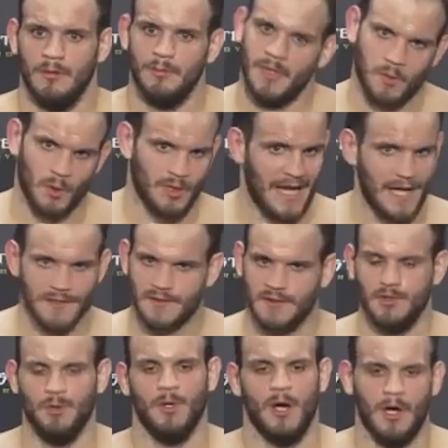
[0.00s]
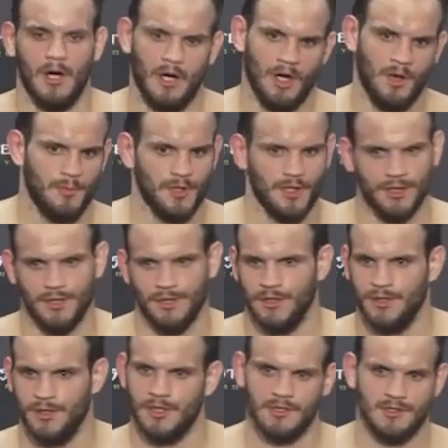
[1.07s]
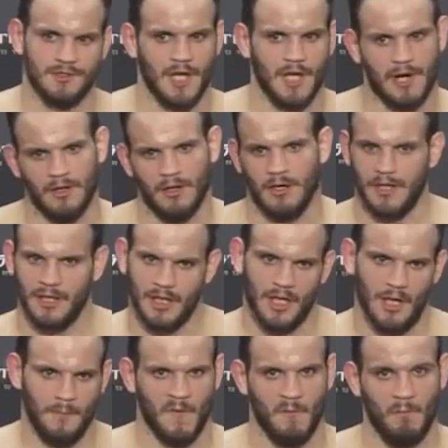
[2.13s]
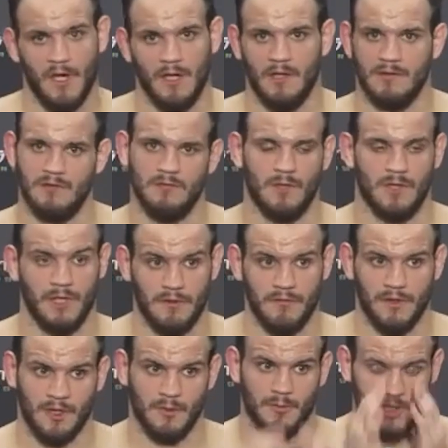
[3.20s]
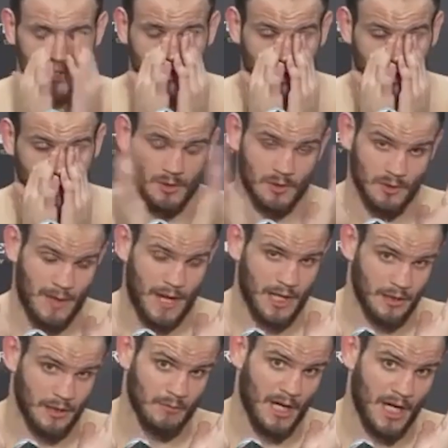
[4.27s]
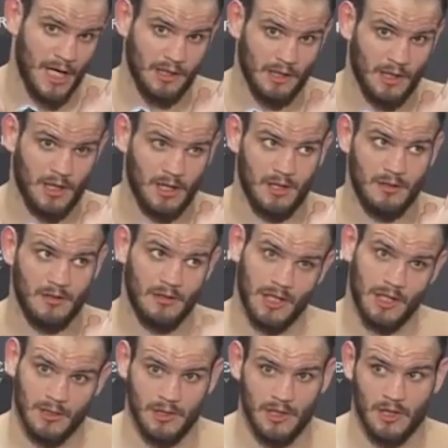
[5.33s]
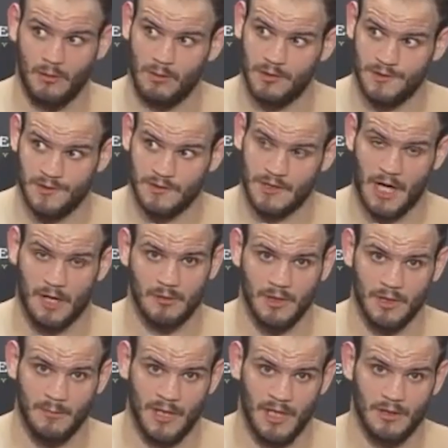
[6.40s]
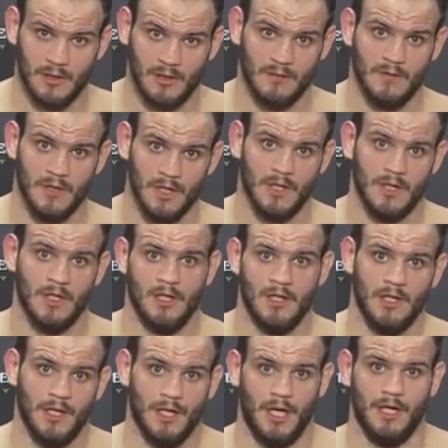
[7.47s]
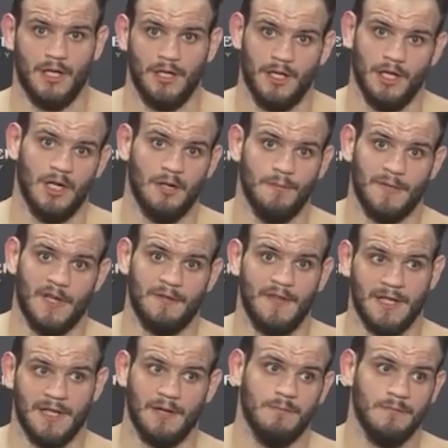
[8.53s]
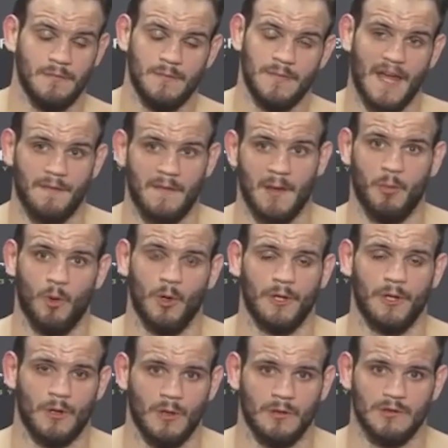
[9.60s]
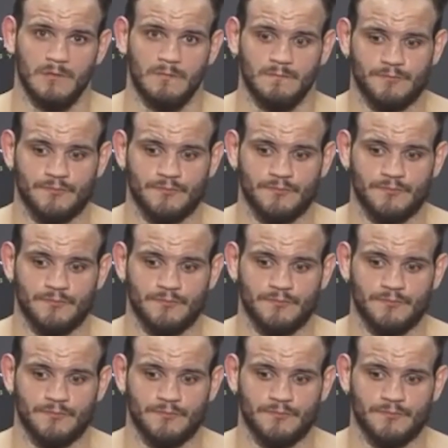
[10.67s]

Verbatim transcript: people gassing you up and you're just kind of like, yeah, I'm the best, whatever. But you're also in the back of your mind like, man, you know, was this guy really made of? And um, I think I have got that point across.